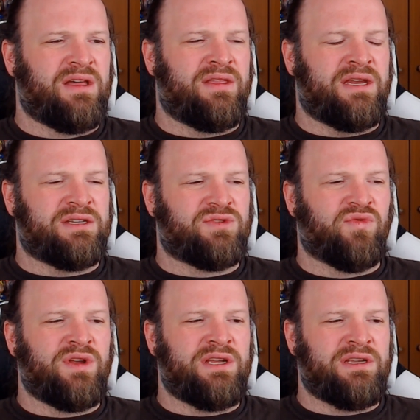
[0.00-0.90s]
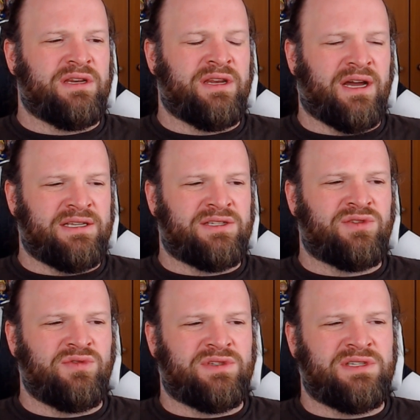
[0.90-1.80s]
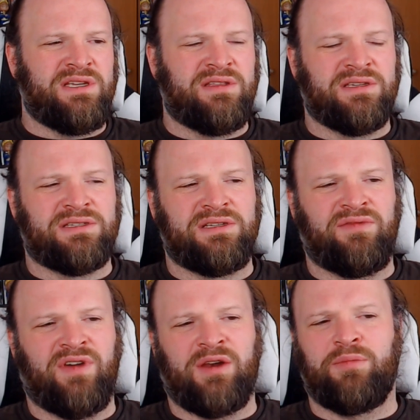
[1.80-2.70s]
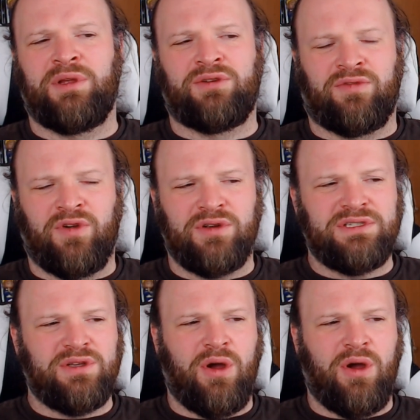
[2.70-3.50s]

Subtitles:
That is really nice to see this development of hers,